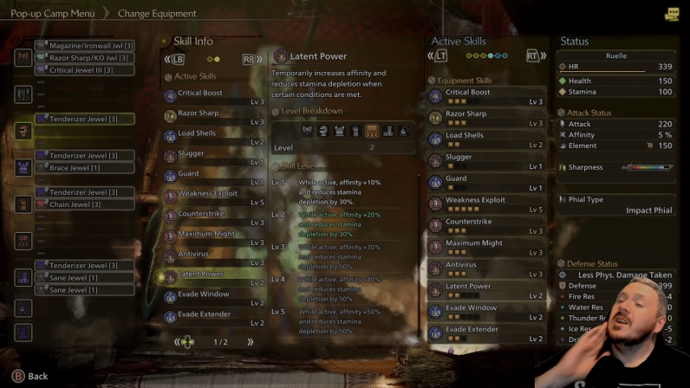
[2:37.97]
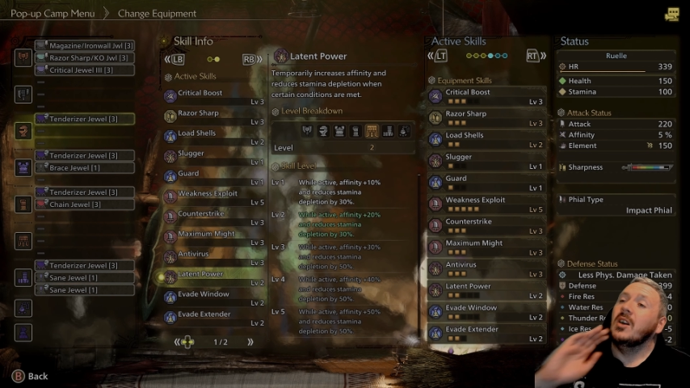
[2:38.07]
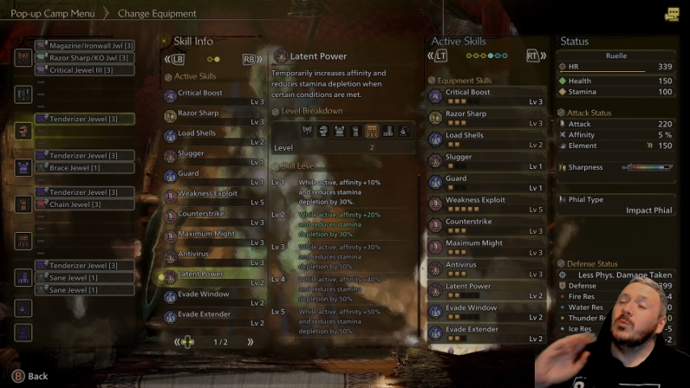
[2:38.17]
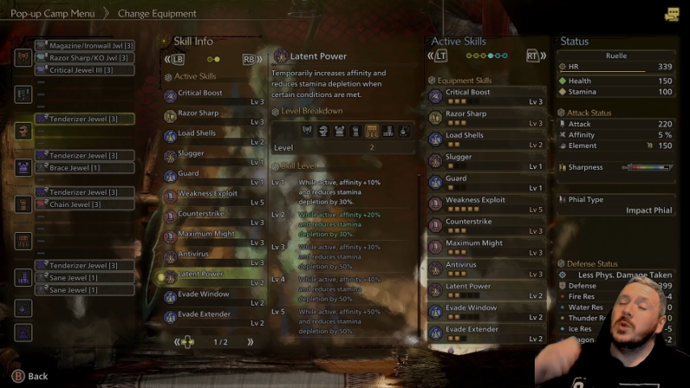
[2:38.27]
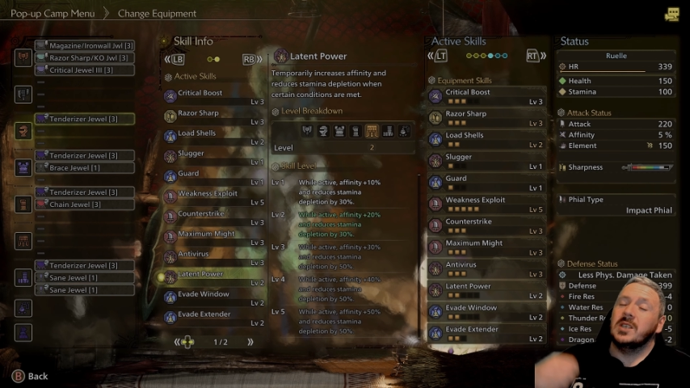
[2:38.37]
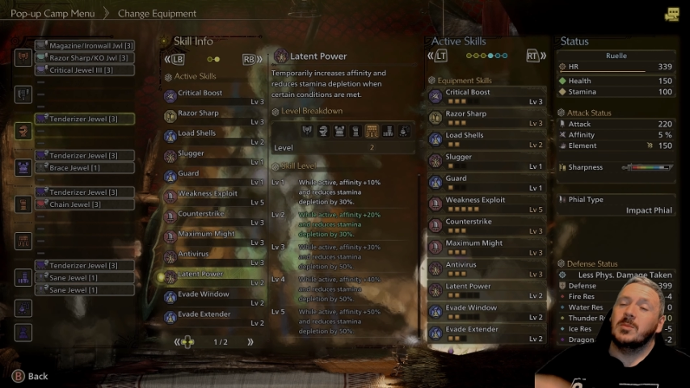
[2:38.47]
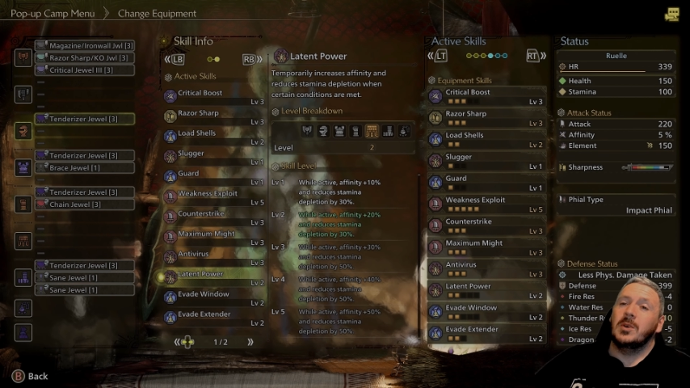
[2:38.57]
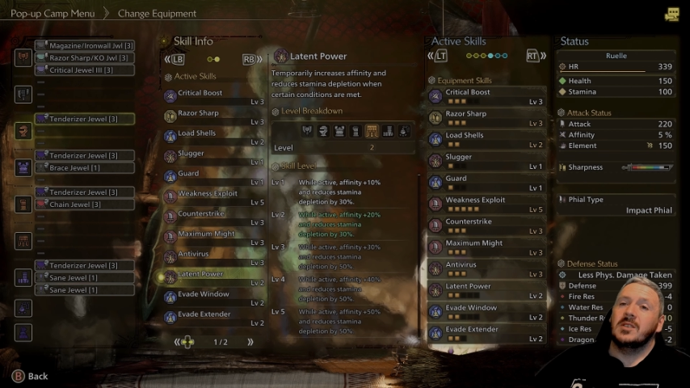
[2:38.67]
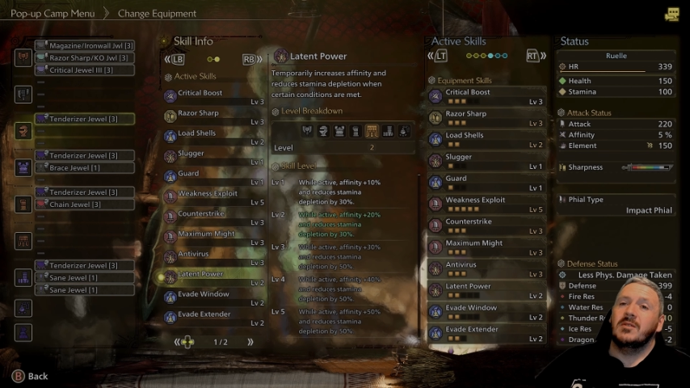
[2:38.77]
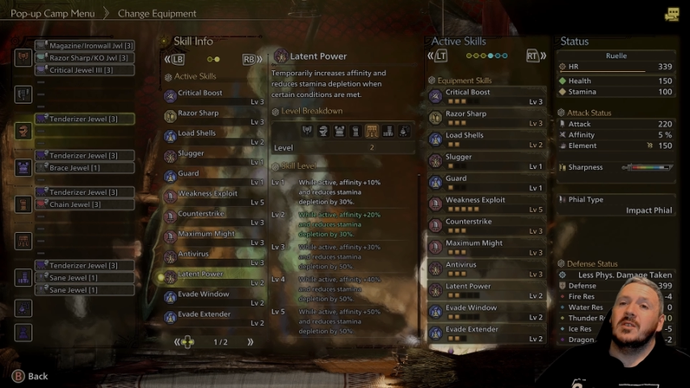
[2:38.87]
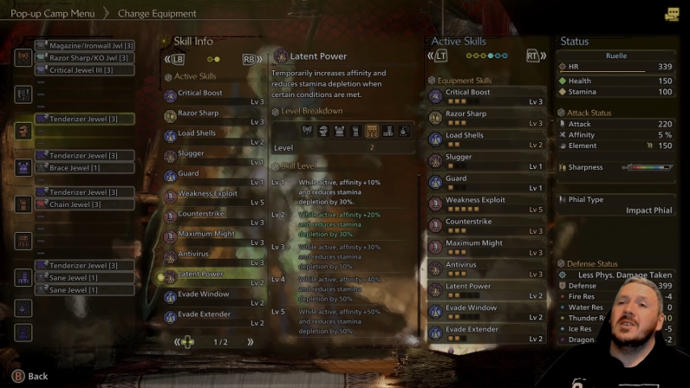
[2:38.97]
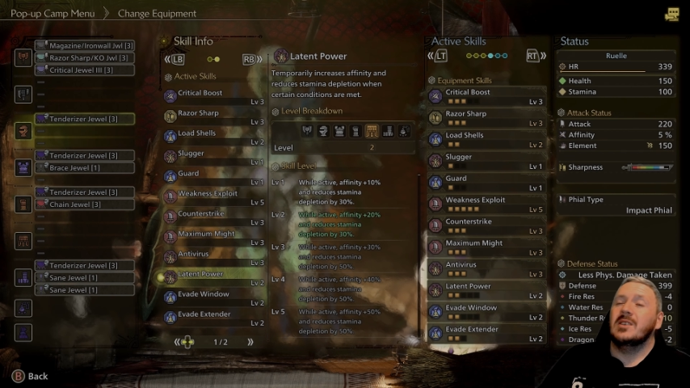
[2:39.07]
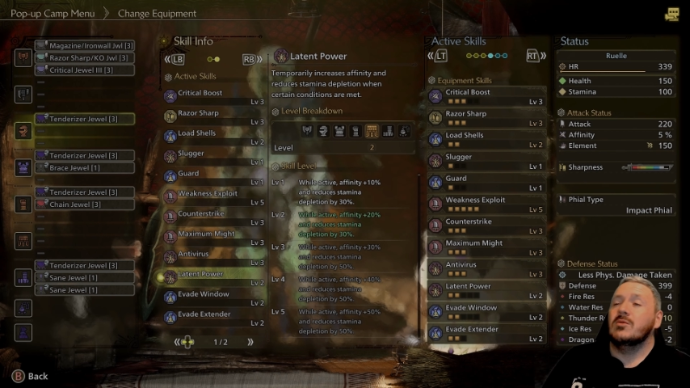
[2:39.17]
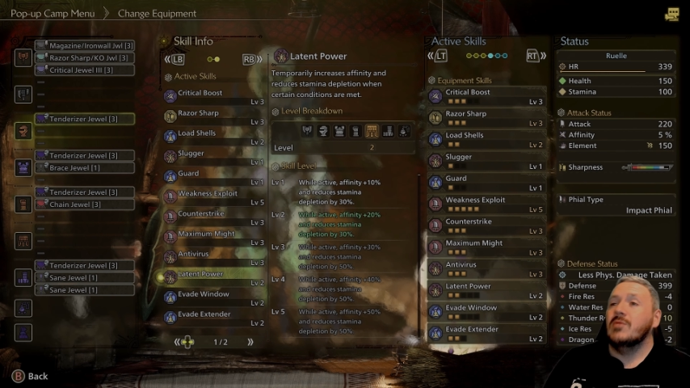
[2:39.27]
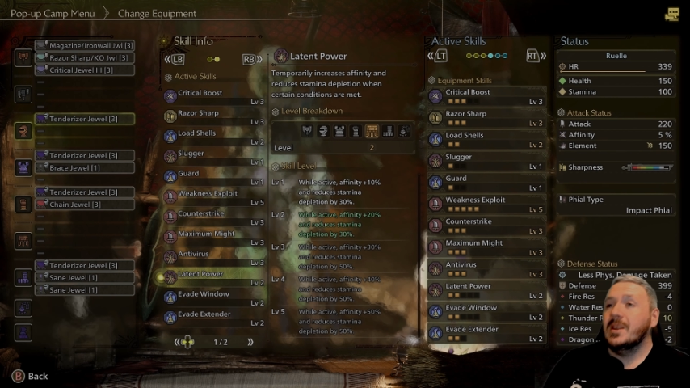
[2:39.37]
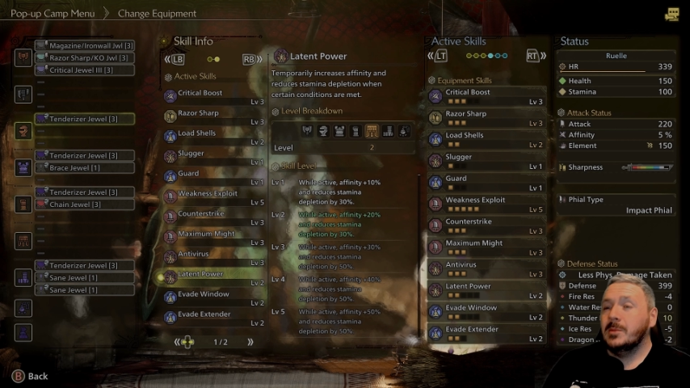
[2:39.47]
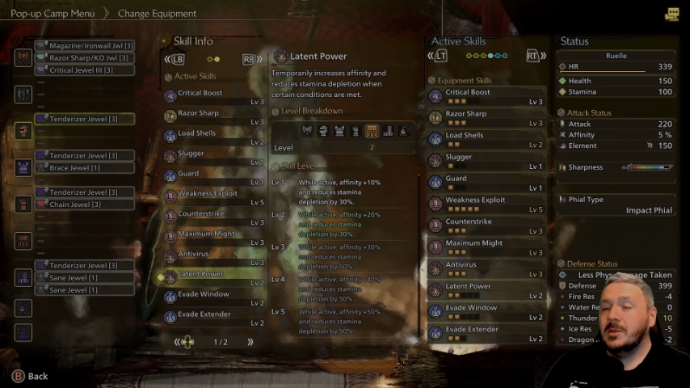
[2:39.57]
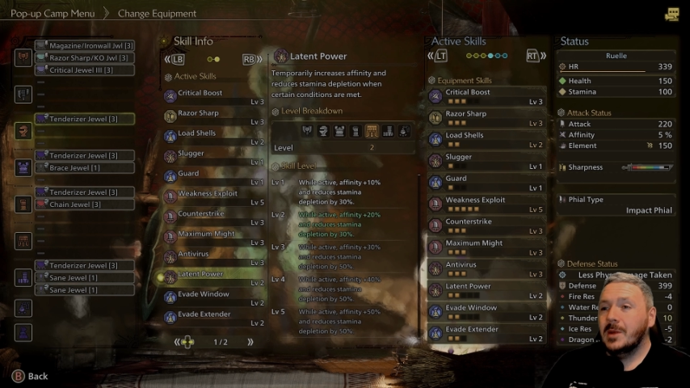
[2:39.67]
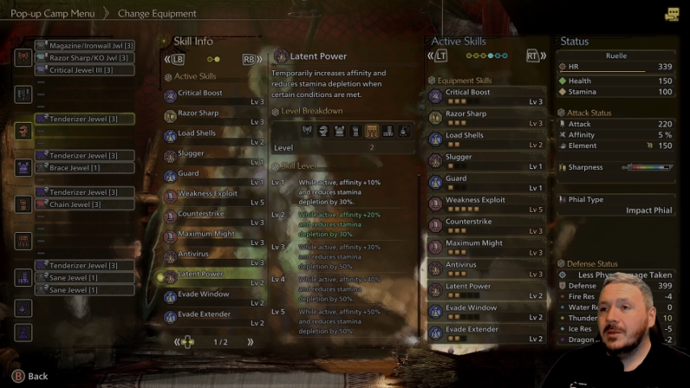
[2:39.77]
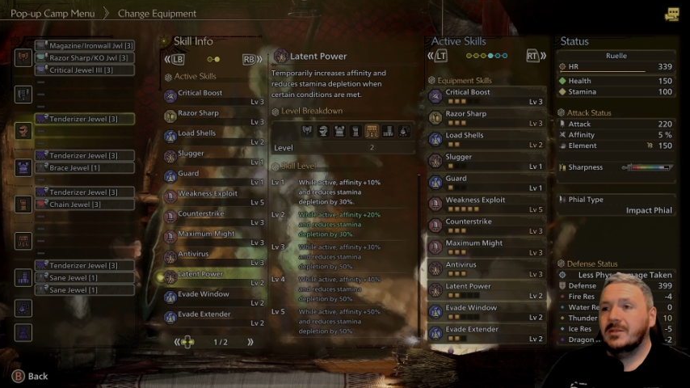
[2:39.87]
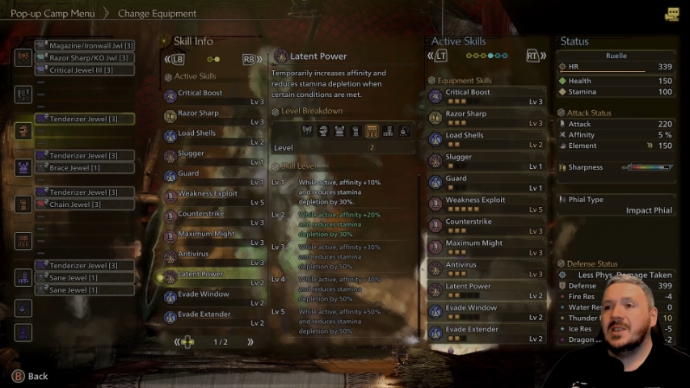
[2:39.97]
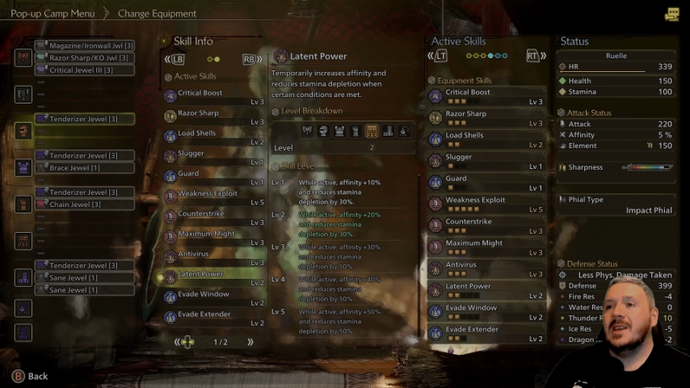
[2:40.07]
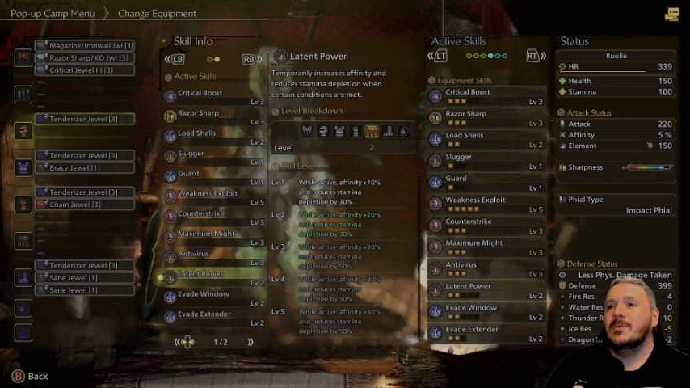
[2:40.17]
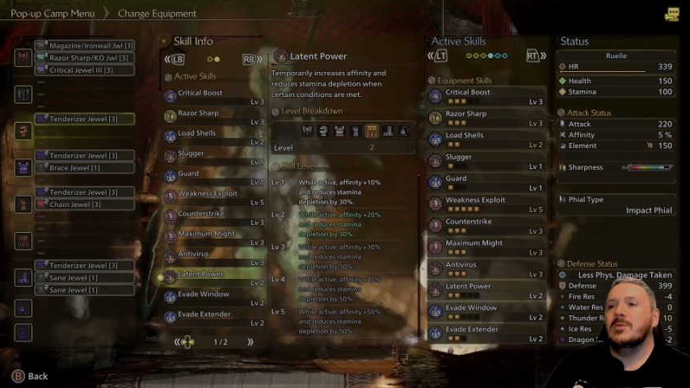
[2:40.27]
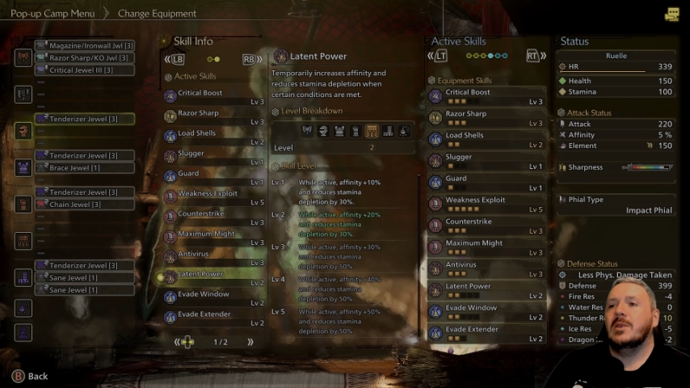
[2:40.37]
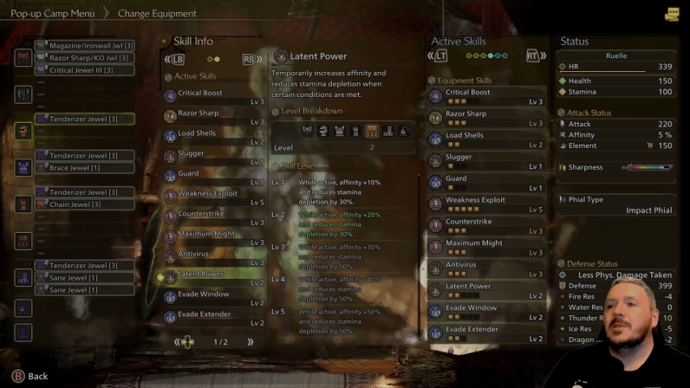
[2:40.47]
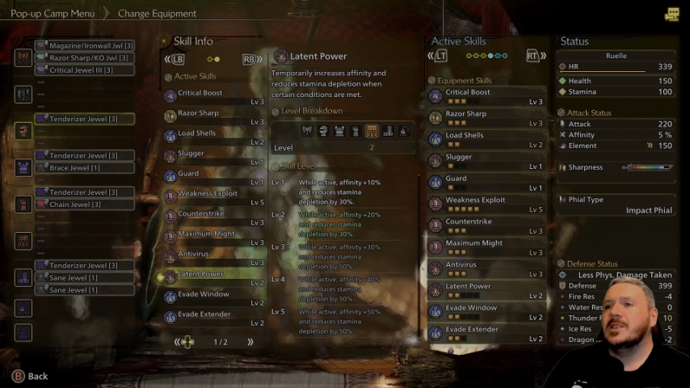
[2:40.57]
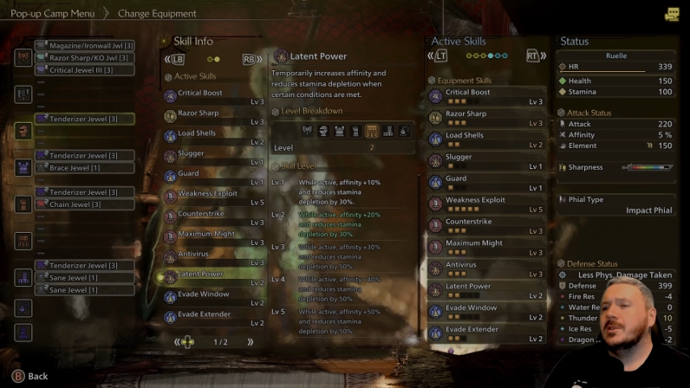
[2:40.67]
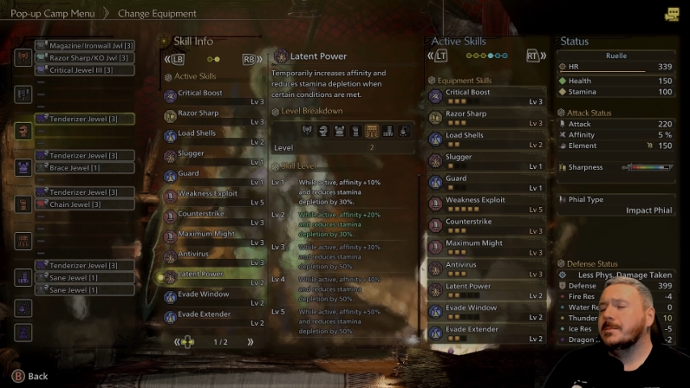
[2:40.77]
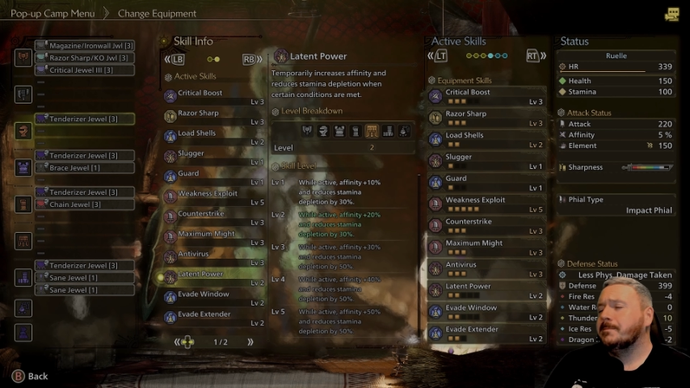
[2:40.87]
on weak spots for an incredible amount of time throughout this hunt.